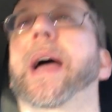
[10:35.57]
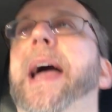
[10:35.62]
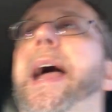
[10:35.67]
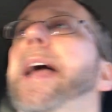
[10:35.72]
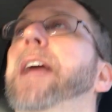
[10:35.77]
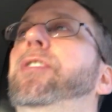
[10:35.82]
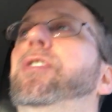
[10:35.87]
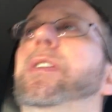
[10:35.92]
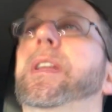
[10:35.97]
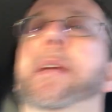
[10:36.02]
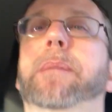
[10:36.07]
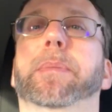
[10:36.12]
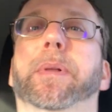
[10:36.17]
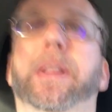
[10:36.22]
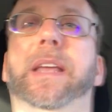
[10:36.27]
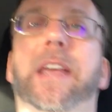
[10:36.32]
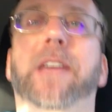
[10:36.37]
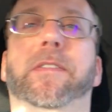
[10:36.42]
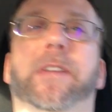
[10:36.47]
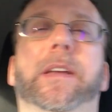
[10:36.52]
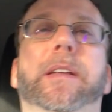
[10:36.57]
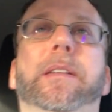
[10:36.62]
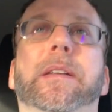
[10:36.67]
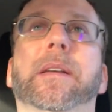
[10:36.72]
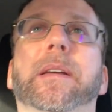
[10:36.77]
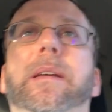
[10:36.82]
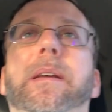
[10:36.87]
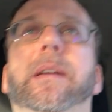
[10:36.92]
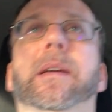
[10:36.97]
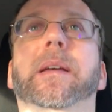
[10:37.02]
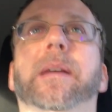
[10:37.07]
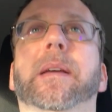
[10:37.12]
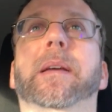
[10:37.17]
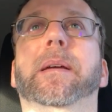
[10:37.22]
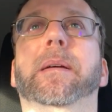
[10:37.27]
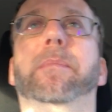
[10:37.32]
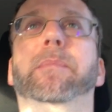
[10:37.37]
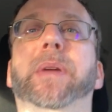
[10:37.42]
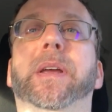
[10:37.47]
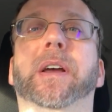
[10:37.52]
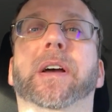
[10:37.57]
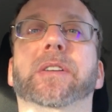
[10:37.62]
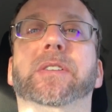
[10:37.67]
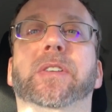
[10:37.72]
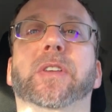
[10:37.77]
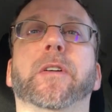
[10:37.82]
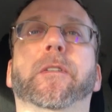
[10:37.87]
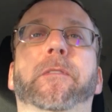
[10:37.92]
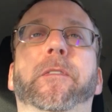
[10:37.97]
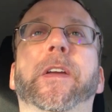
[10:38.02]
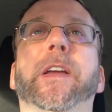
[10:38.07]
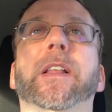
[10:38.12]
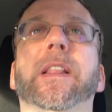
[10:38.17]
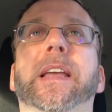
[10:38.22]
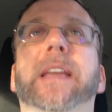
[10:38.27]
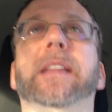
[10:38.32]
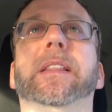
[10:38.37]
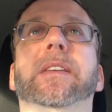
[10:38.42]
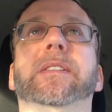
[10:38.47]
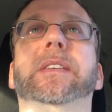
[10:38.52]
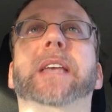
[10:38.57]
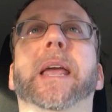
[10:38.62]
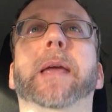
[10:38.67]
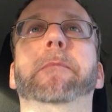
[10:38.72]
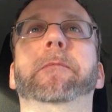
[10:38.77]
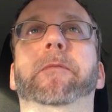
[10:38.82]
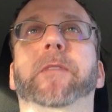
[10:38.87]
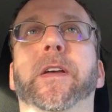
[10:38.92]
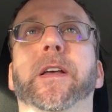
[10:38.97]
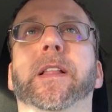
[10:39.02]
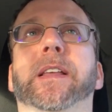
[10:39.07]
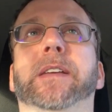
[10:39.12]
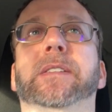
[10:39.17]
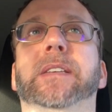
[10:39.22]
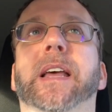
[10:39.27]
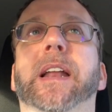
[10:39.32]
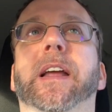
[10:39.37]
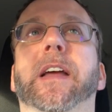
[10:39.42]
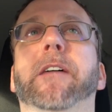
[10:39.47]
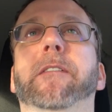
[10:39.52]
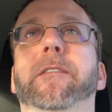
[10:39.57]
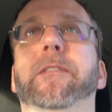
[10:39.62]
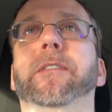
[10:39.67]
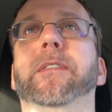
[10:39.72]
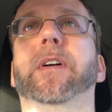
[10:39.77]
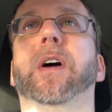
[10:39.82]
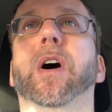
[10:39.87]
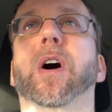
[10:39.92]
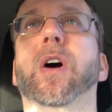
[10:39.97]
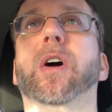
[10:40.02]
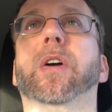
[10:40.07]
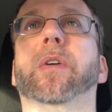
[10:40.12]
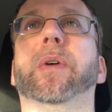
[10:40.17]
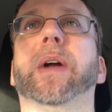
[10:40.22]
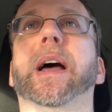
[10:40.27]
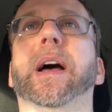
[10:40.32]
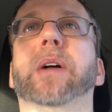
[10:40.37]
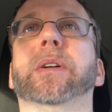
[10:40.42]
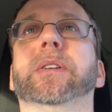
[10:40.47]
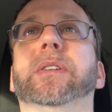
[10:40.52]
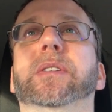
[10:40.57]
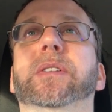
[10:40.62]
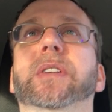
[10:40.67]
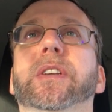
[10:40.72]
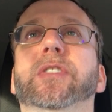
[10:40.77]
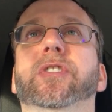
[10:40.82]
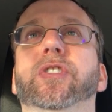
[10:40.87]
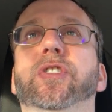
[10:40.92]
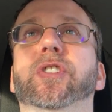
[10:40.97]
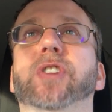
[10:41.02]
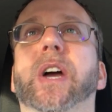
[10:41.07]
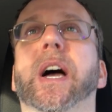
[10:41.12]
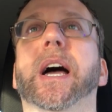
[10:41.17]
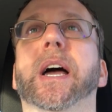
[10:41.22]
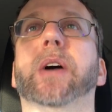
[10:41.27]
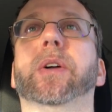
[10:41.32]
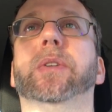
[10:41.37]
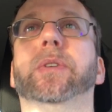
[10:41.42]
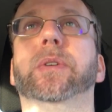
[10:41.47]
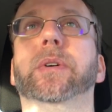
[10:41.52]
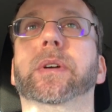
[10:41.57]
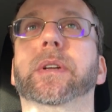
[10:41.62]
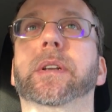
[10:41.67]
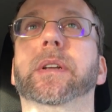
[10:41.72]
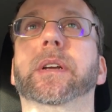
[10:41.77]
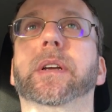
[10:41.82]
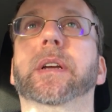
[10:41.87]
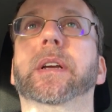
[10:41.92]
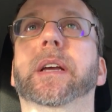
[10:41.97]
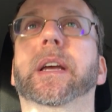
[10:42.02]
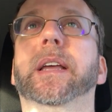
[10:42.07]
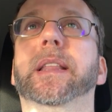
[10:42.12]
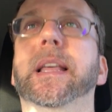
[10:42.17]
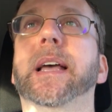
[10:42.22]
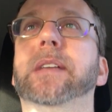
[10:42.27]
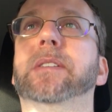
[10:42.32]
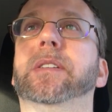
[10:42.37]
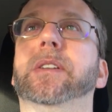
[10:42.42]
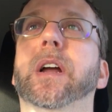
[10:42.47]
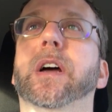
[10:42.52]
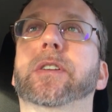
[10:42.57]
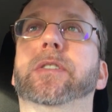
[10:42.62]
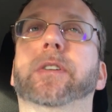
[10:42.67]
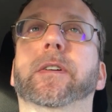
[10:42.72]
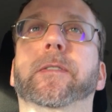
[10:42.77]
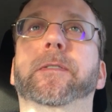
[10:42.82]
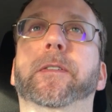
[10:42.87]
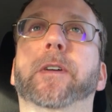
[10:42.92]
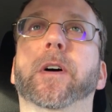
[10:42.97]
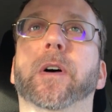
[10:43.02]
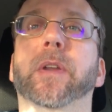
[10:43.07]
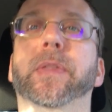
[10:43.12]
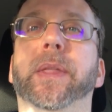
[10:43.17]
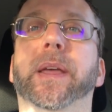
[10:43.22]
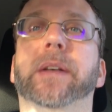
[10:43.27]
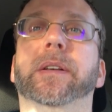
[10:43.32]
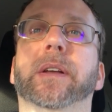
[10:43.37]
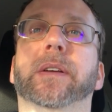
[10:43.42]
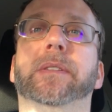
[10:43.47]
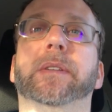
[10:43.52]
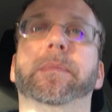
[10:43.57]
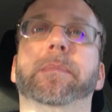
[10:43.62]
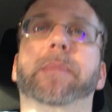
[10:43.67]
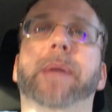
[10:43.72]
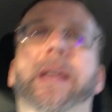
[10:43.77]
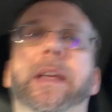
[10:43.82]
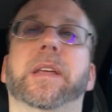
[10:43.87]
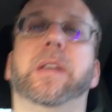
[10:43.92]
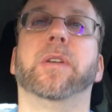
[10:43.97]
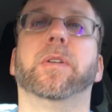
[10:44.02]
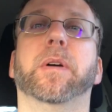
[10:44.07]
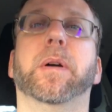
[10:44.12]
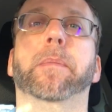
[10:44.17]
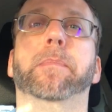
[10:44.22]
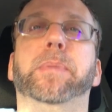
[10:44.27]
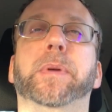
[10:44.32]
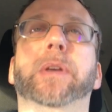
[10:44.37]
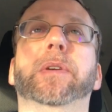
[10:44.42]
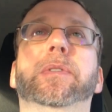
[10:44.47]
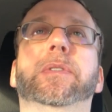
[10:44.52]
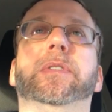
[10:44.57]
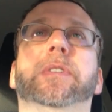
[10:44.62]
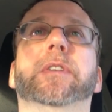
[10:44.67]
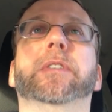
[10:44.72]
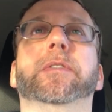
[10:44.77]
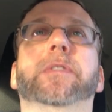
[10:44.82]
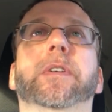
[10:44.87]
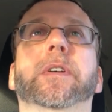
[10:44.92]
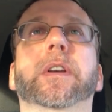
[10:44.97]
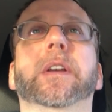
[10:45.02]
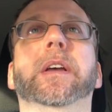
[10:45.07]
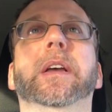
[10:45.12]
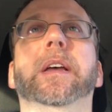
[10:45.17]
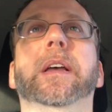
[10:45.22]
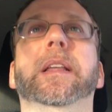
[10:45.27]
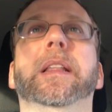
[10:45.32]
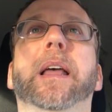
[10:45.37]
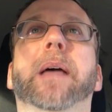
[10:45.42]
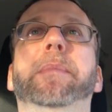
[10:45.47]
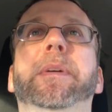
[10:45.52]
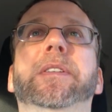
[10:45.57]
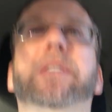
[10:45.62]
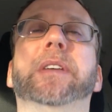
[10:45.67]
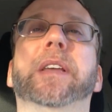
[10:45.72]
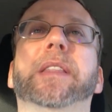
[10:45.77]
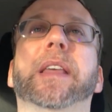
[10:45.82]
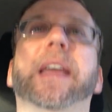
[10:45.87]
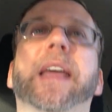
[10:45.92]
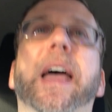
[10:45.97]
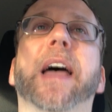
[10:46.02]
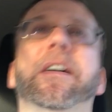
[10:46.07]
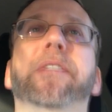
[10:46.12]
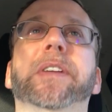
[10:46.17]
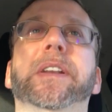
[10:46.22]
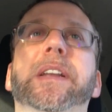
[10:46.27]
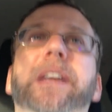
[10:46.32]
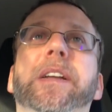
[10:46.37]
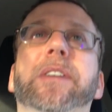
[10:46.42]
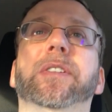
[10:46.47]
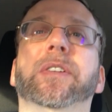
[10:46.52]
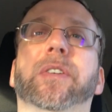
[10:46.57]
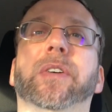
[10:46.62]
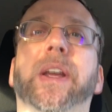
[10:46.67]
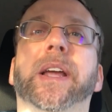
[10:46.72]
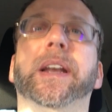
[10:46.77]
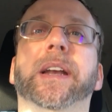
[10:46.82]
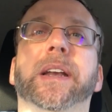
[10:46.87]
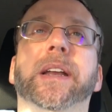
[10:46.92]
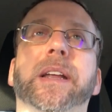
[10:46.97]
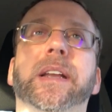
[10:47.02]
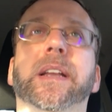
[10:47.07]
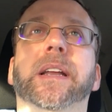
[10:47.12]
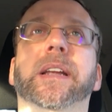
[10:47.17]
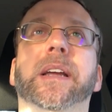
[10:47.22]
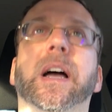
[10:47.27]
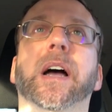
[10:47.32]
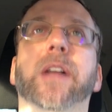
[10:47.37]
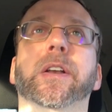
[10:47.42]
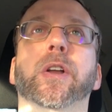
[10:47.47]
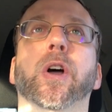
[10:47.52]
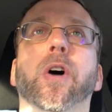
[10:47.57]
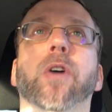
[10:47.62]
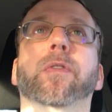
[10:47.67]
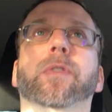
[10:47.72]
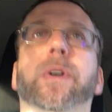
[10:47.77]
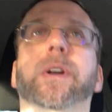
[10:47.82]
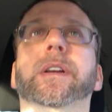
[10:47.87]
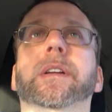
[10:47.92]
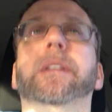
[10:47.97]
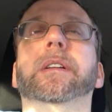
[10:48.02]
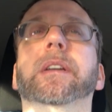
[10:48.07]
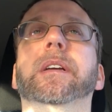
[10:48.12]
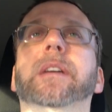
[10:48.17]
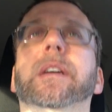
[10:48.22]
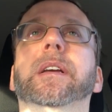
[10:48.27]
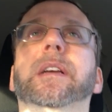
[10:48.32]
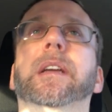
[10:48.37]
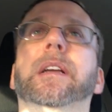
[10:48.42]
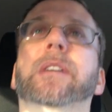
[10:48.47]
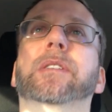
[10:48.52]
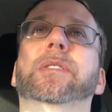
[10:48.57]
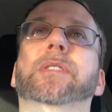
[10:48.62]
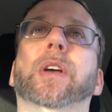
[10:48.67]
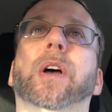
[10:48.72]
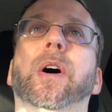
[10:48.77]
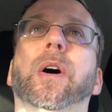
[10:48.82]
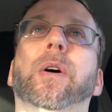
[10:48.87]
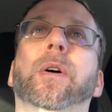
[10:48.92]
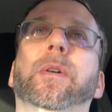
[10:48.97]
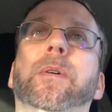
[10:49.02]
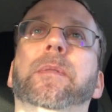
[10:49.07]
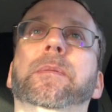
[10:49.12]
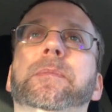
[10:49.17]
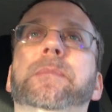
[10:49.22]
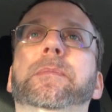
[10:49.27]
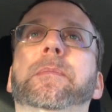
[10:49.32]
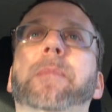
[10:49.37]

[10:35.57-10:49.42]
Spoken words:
actually believe it, because they're feeling the same feelings that have hung around since childhood. And that's not your fault. That doesn't make you abusive. That means that they haven't integrated it and gotten over it. And so,